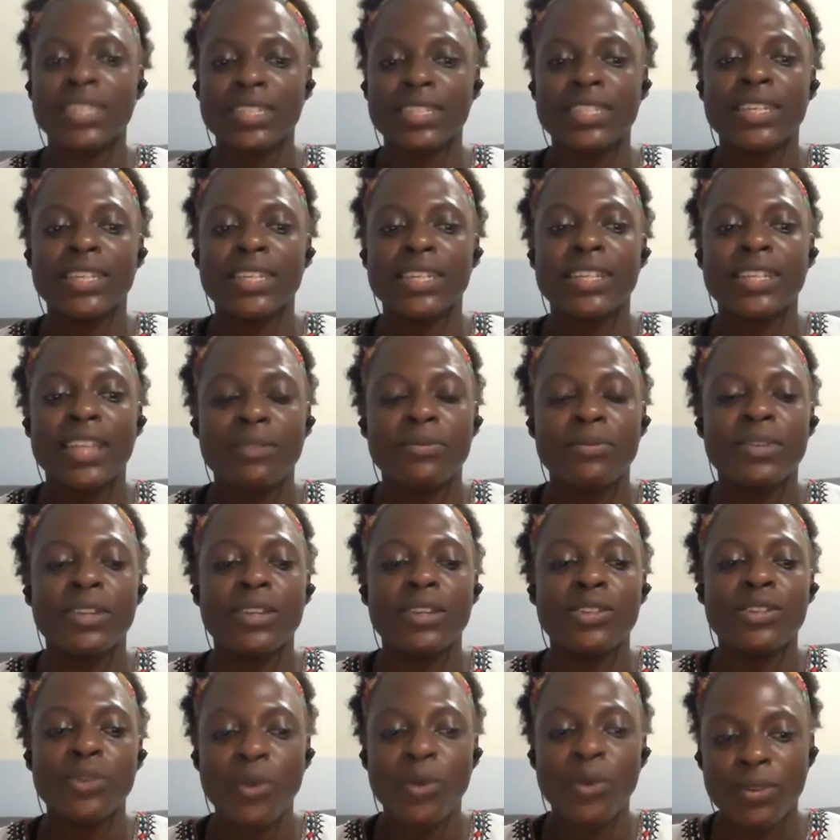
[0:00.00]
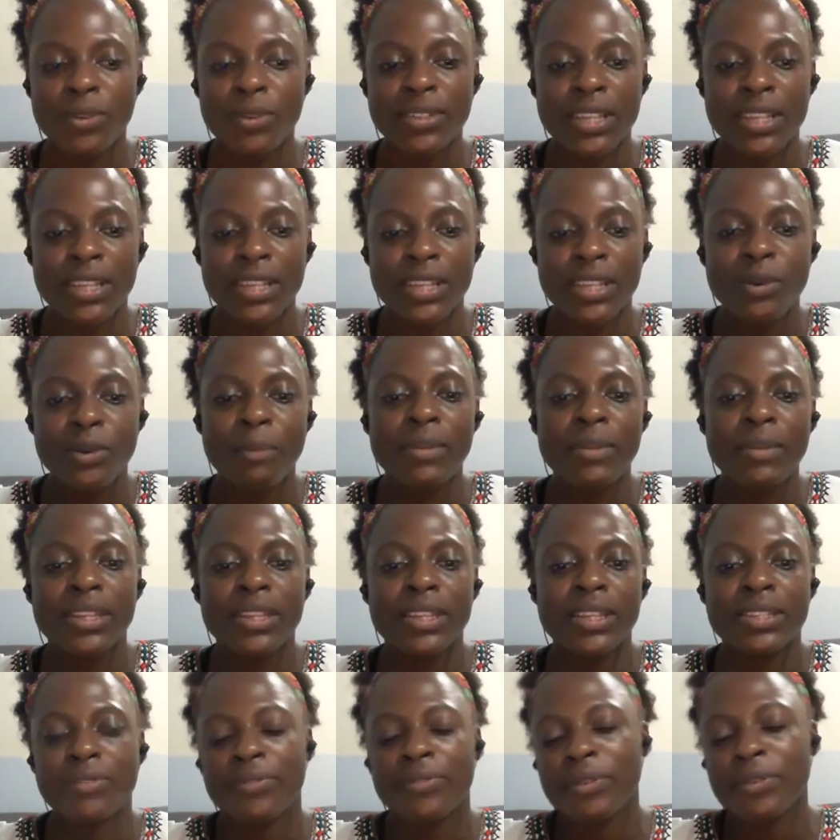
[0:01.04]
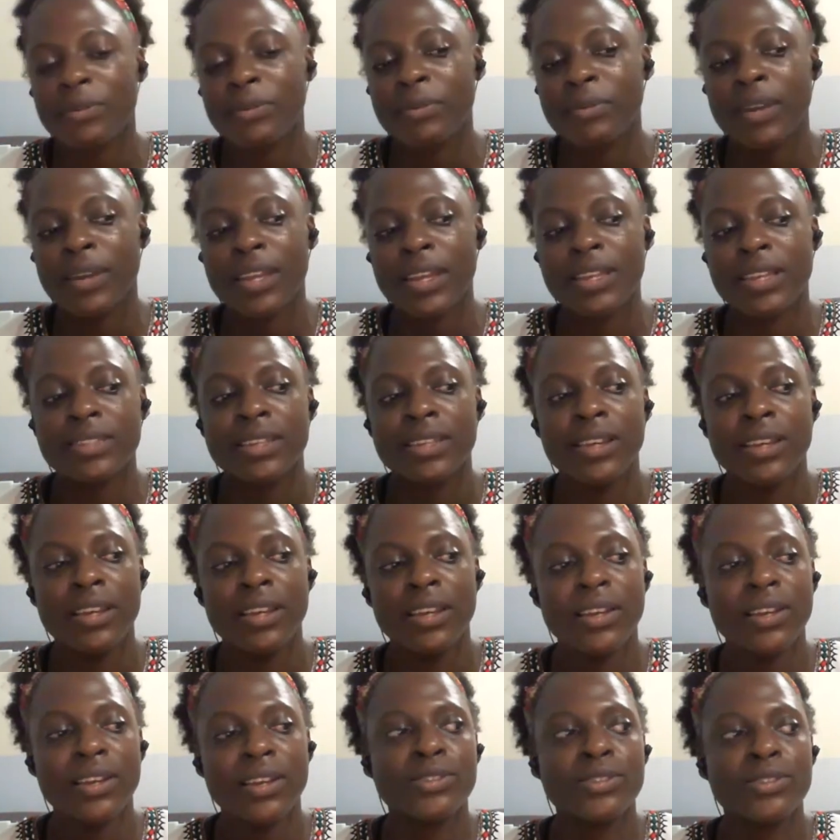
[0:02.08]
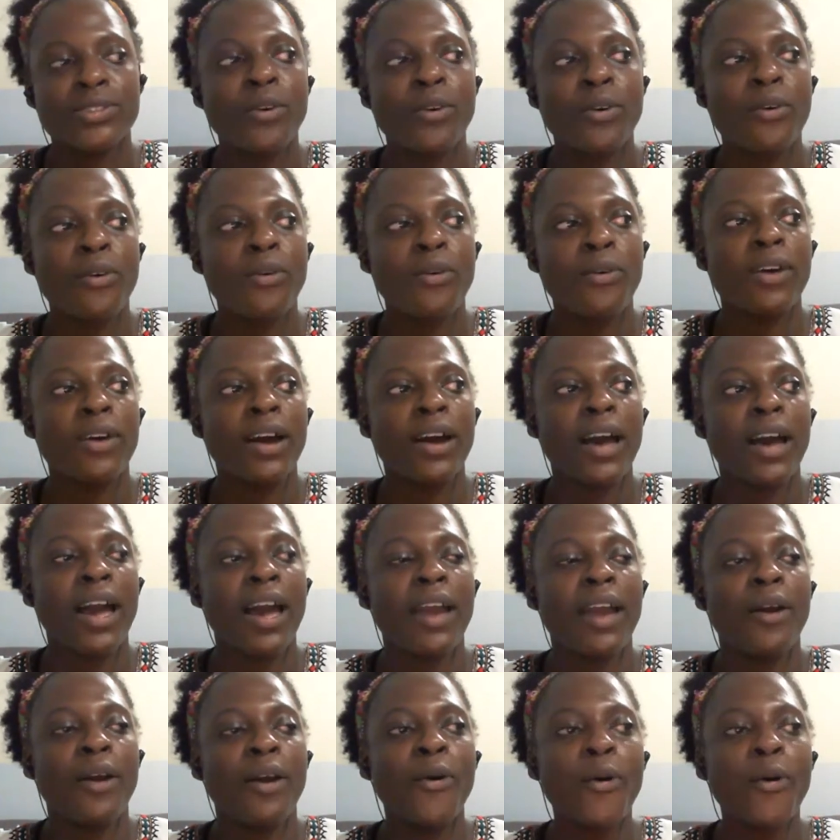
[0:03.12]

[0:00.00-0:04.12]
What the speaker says: and retold in so many different ways. So I hope